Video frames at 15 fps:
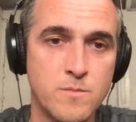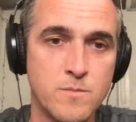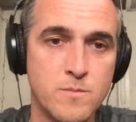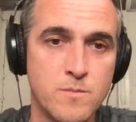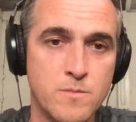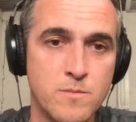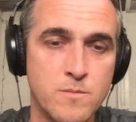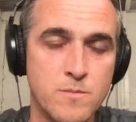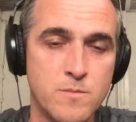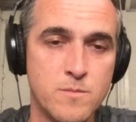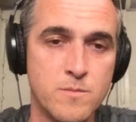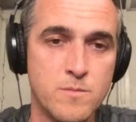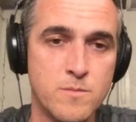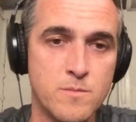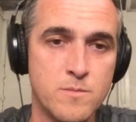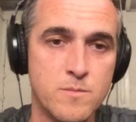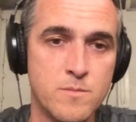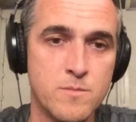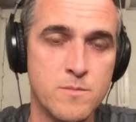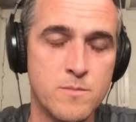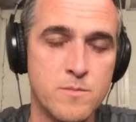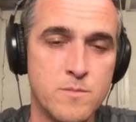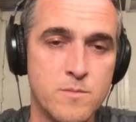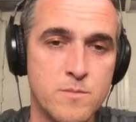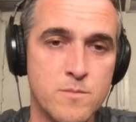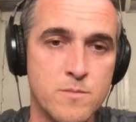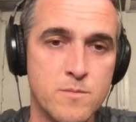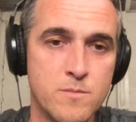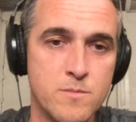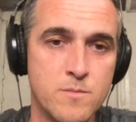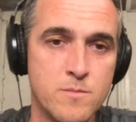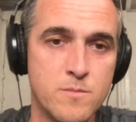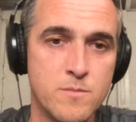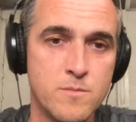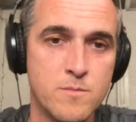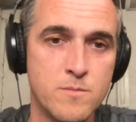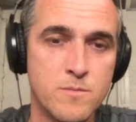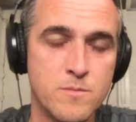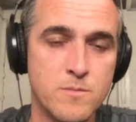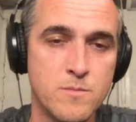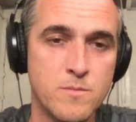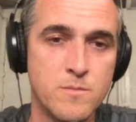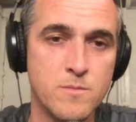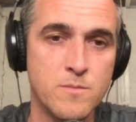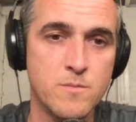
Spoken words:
(not speaking)